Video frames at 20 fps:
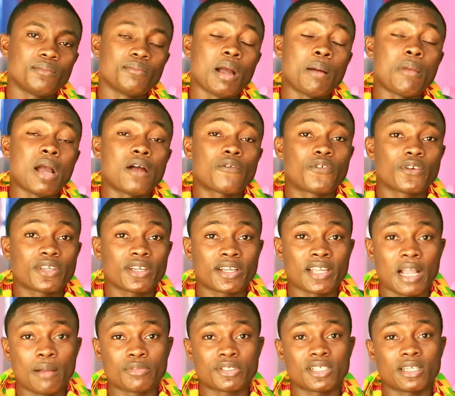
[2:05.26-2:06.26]
Mama Africa
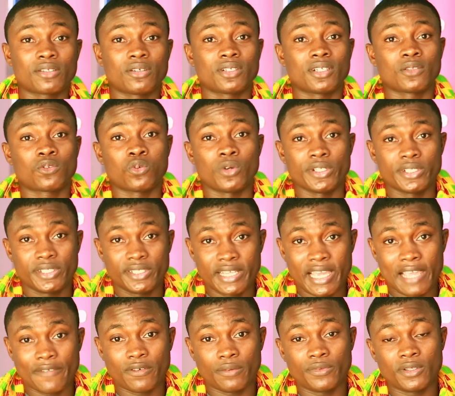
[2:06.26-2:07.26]
comes out on the
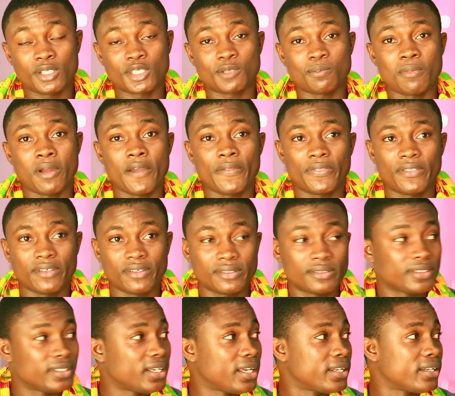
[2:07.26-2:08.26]
29th of this month,
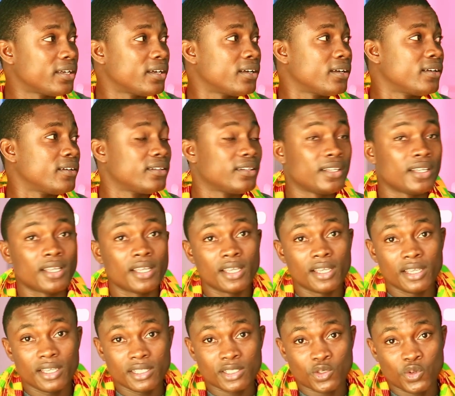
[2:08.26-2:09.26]
and
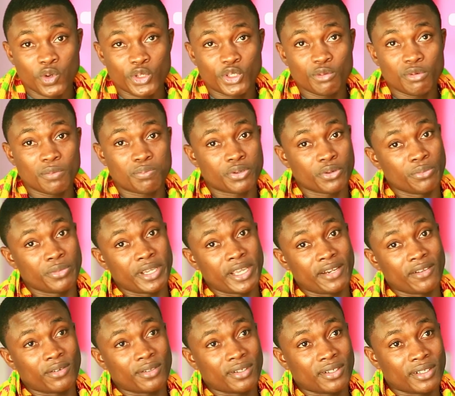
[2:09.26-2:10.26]
it's going to be premiered on